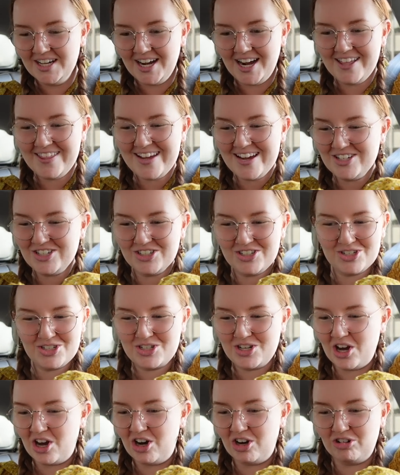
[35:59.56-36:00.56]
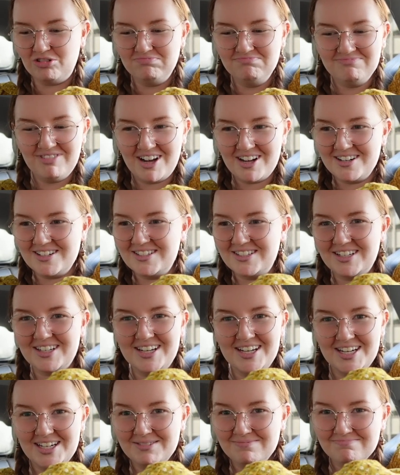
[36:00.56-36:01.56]
I think I should just go,
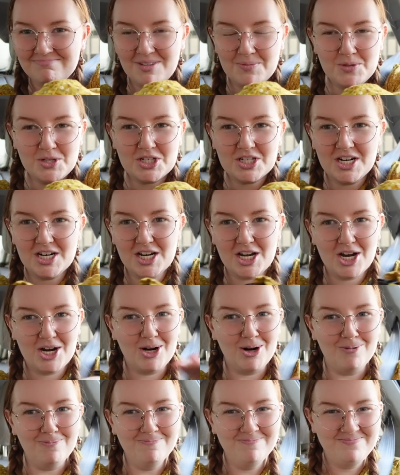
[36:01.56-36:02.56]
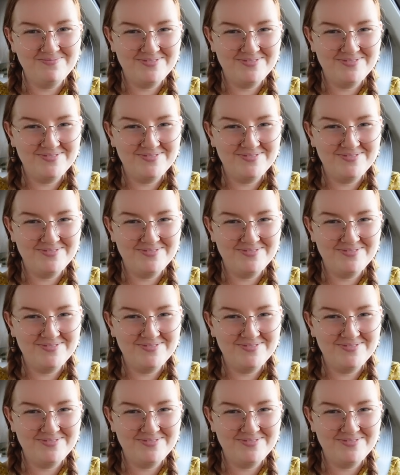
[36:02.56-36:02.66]
honestly. I'm just gonna go.